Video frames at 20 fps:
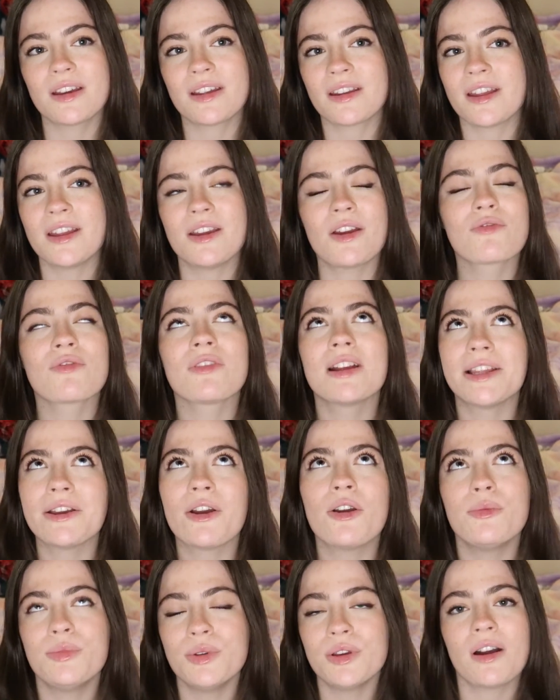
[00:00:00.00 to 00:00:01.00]
and I really
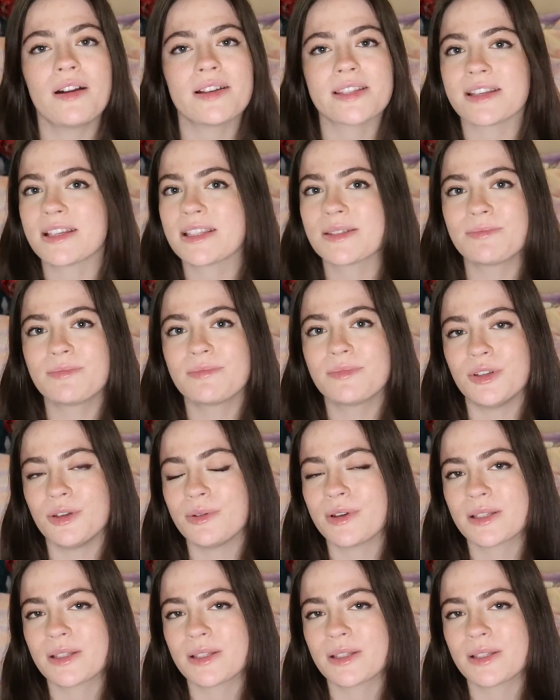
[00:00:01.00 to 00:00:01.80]
hope you guys ex you